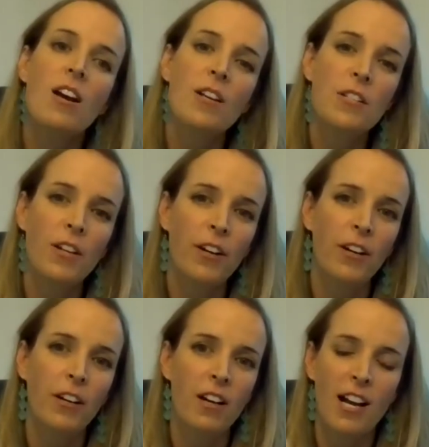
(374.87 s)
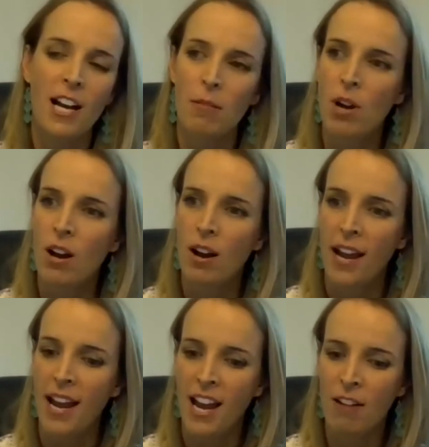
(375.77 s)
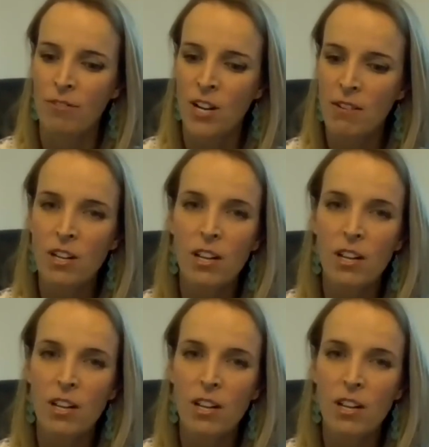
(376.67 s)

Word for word: So um, I have kind of